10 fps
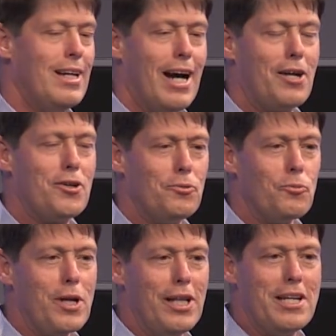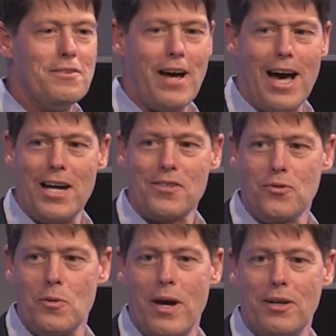I couldn't really have asked for
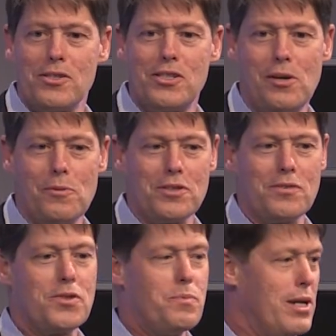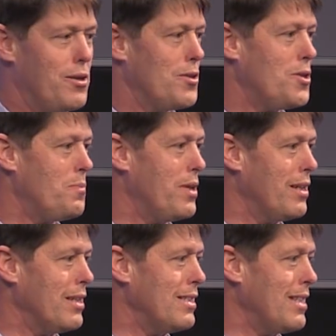a better sequence of speakers
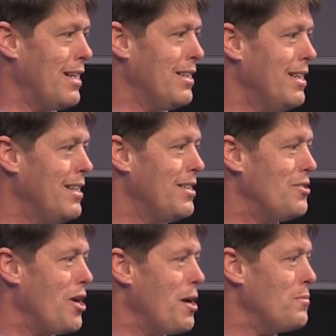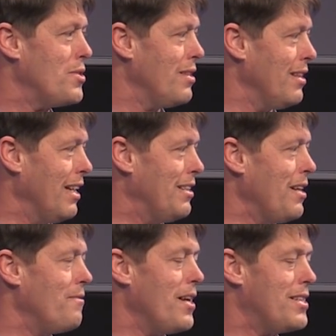because James did a
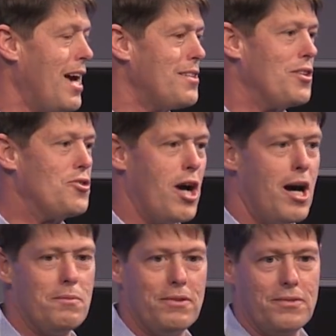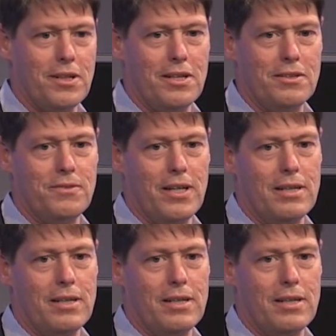fantastic job of